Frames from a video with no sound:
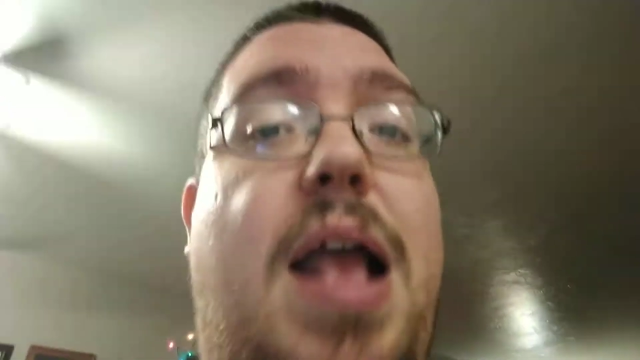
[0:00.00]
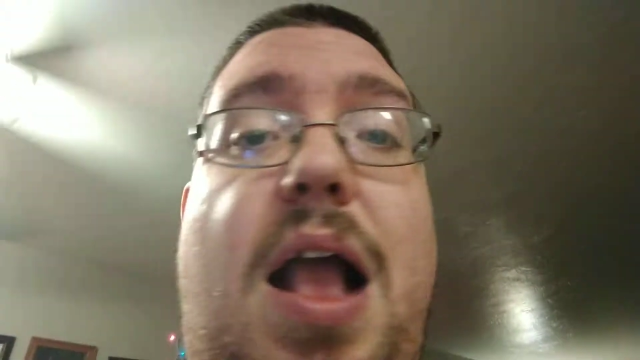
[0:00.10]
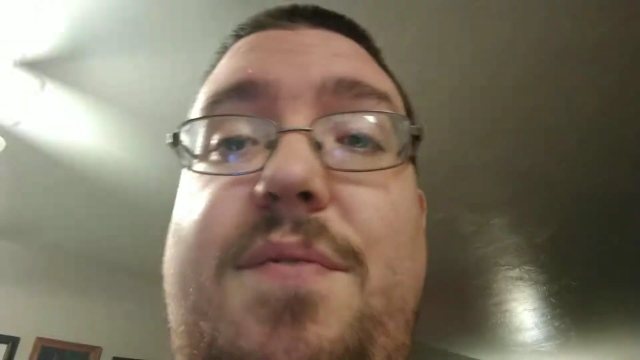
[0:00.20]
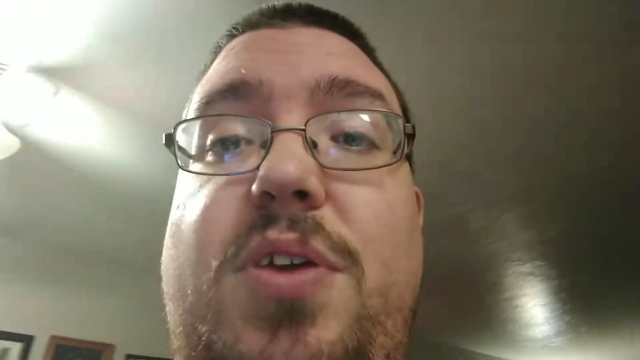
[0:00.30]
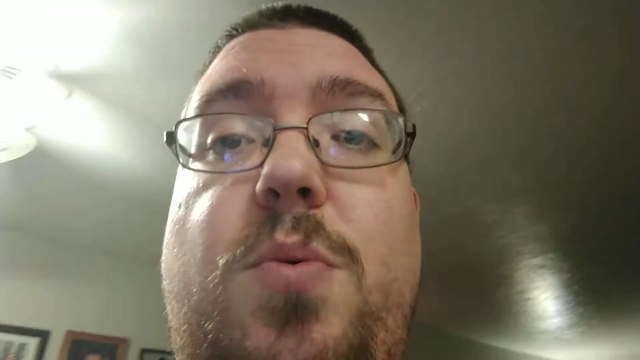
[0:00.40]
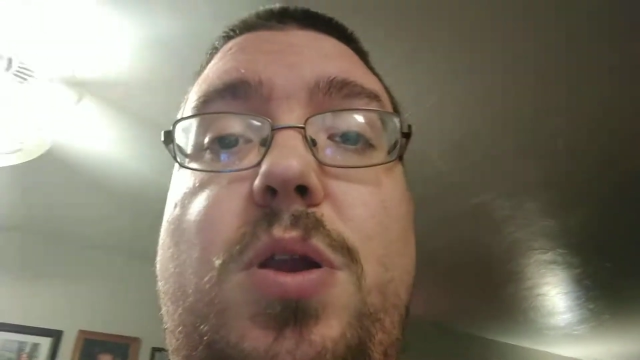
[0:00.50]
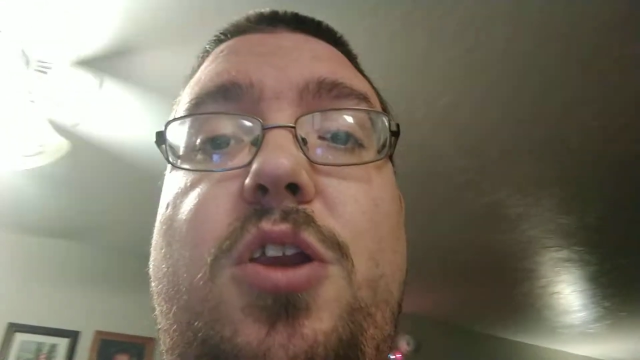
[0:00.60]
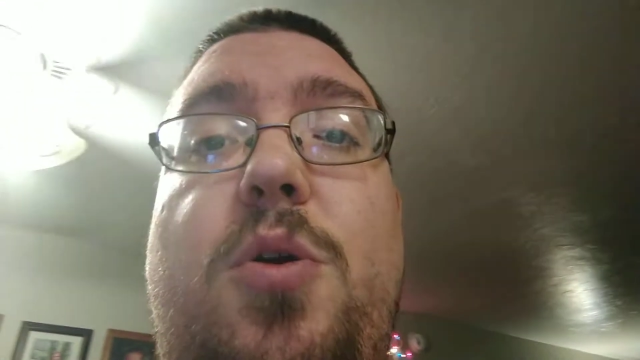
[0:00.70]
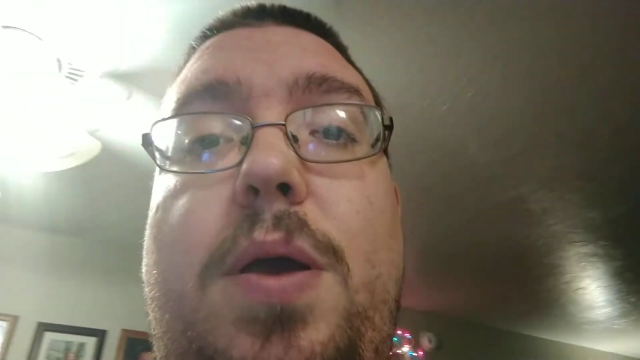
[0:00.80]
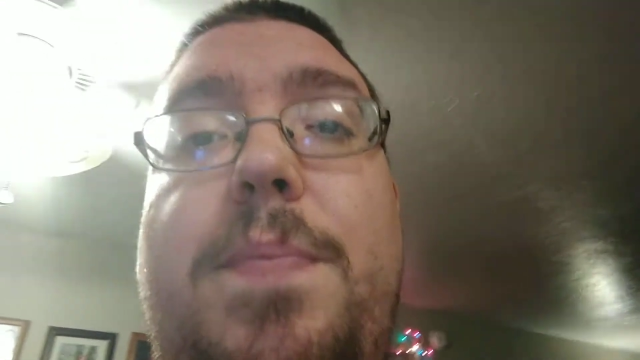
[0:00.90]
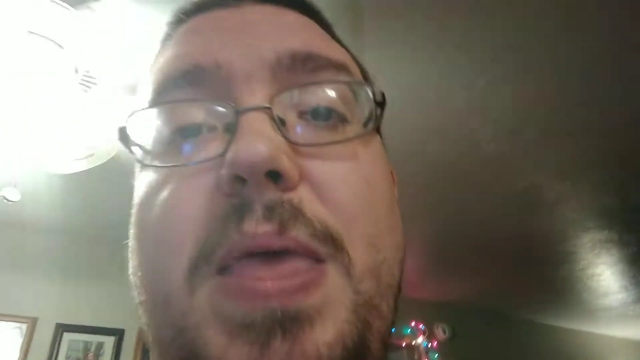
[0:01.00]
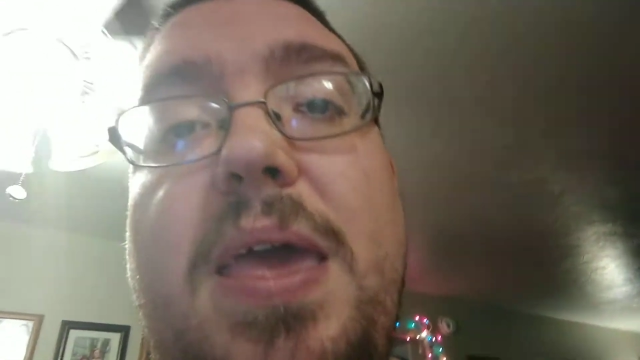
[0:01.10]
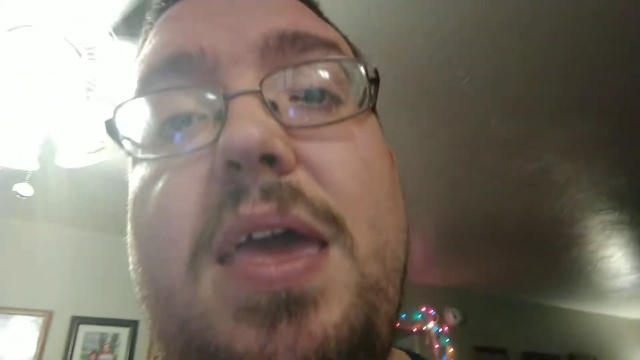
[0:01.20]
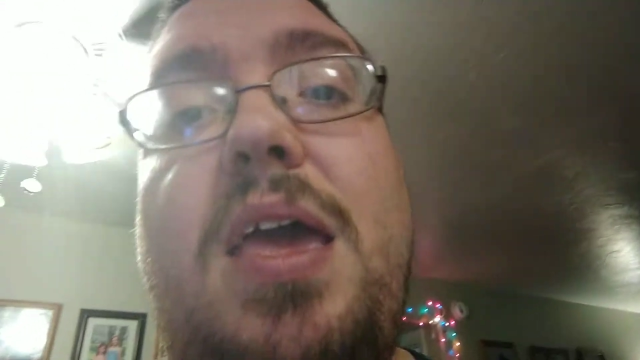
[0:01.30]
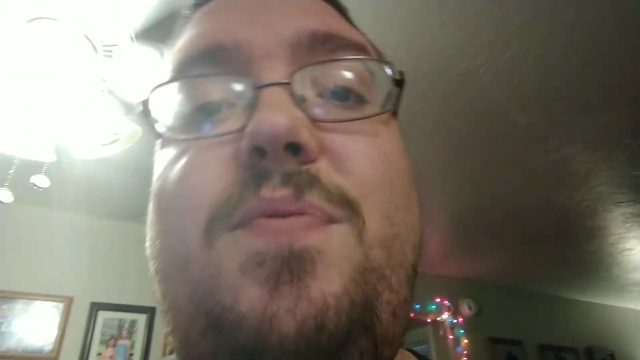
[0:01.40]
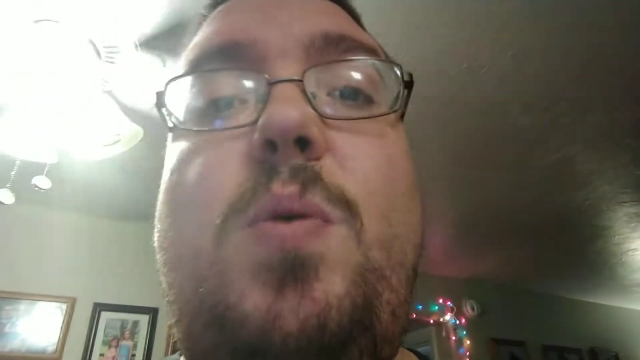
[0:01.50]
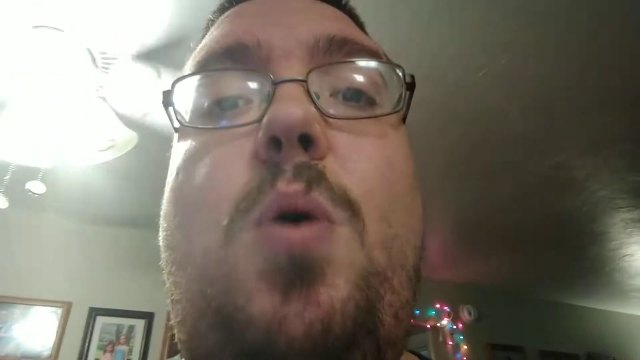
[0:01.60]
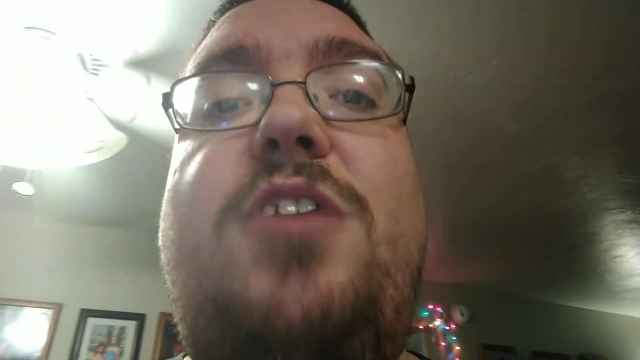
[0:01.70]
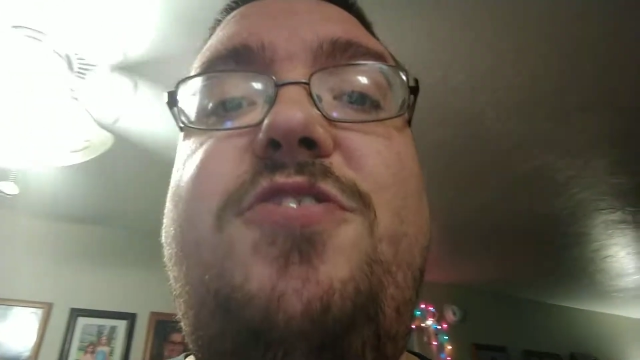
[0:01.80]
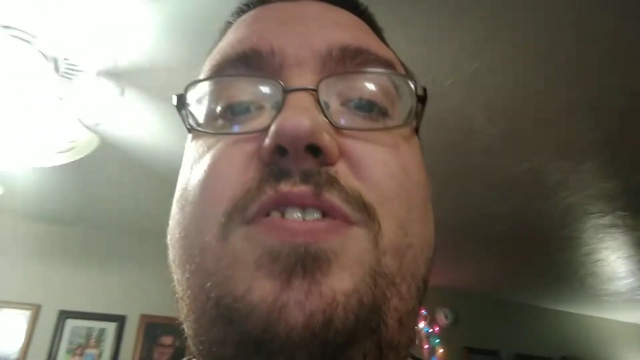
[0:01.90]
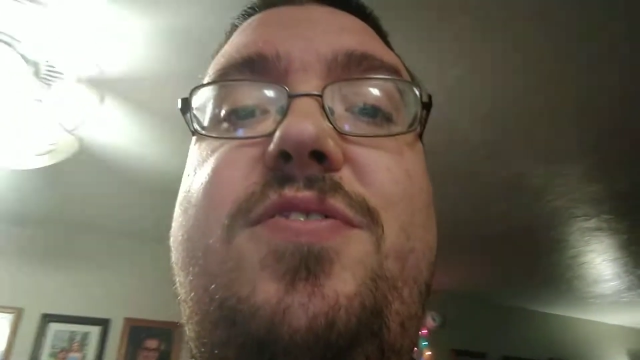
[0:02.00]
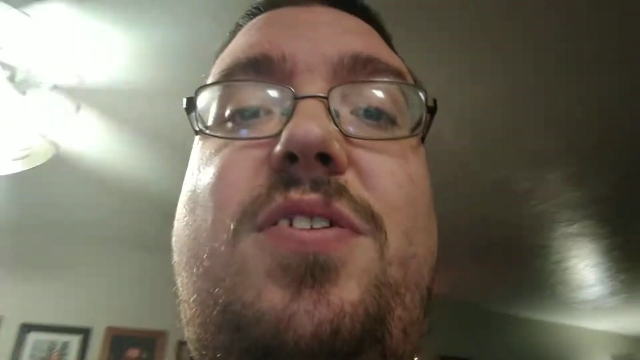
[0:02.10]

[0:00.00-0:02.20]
however you want to do it. If you're watching this